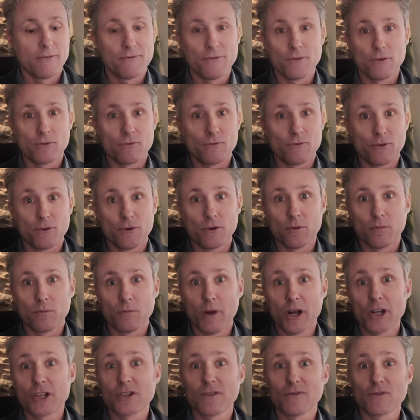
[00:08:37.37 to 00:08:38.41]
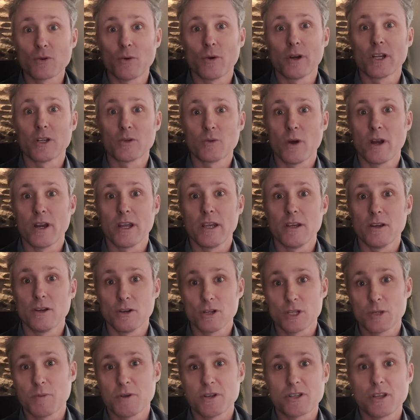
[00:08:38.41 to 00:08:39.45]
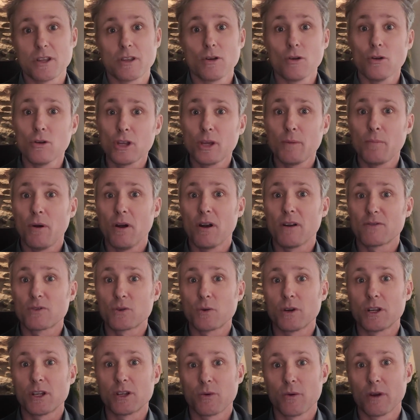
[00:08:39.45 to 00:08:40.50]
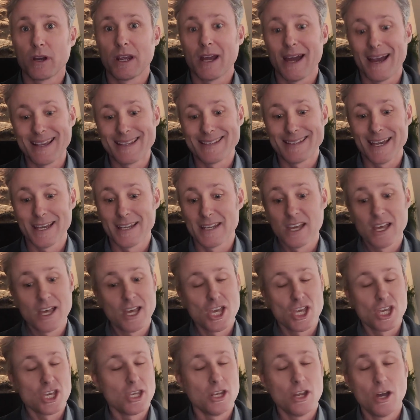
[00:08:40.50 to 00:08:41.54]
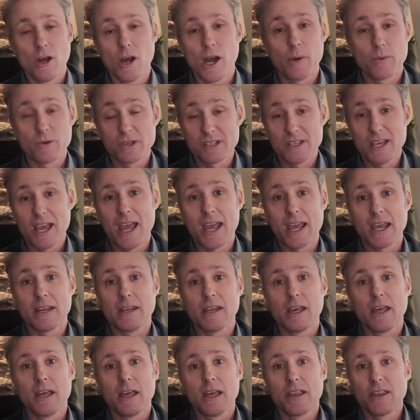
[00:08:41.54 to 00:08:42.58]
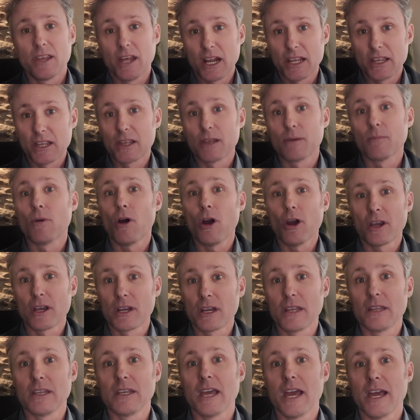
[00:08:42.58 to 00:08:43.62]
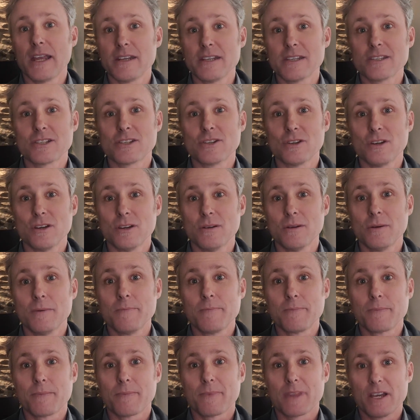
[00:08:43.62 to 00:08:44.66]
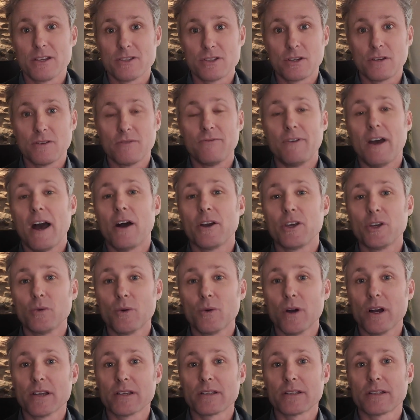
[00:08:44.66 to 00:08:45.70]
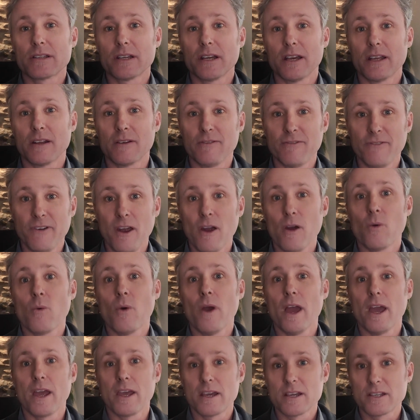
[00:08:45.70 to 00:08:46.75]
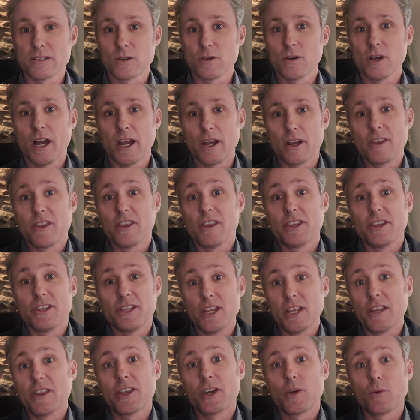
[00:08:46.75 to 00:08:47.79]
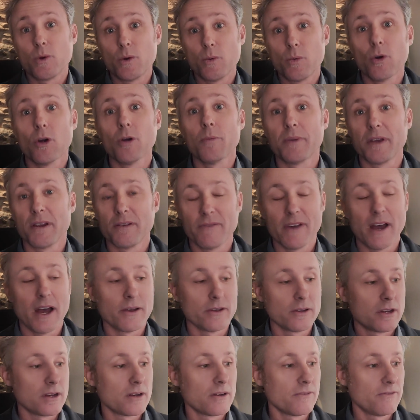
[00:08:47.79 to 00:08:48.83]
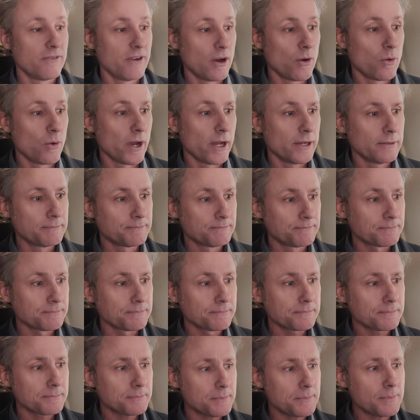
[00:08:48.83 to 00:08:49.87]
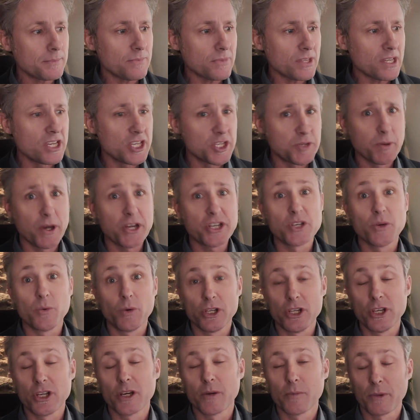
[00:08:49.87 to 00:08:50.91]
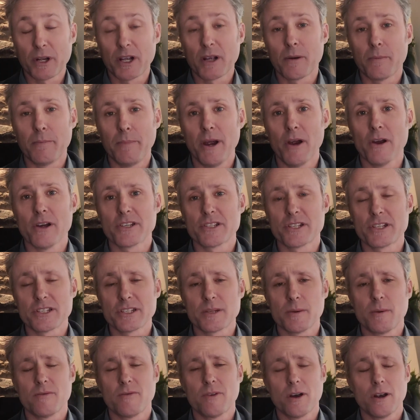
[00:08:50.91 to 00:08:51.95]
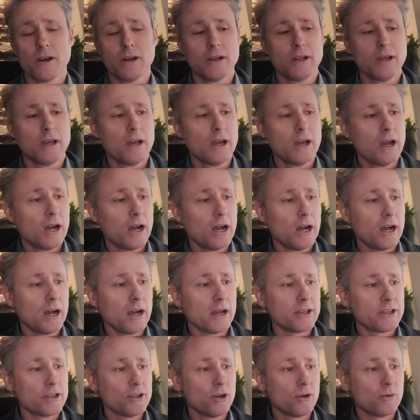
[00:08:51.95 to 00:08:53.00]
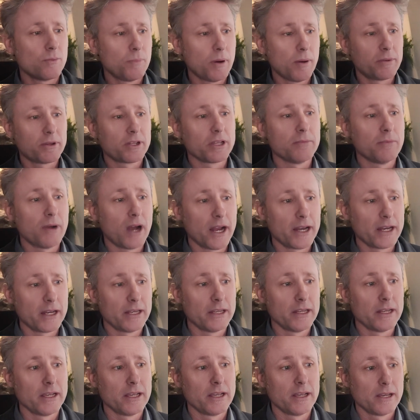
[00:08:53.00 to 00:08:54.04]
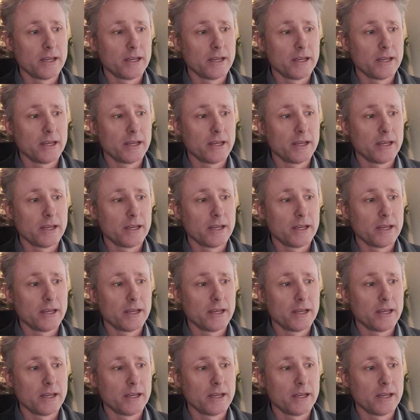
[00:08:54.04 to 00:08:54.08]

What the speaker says: For much of 2020, or especially the early part of 2020, I said, I was saying that I think the market in the end is going to value us in a fair way, because I didn't think we were being valued in a fair way, especially when you compare us to some of our publicly minded